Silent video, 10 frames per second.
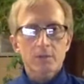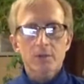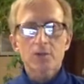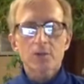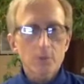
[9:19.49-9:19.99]
a
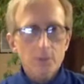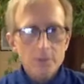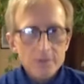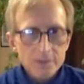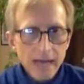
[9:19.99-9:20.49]
shoulder
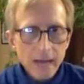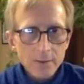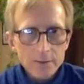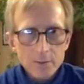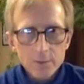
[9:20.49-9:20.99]

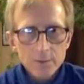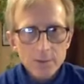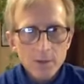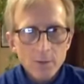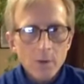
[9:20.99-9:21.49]
slouch, which we
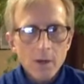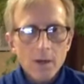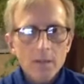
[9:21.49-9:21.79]
don't want.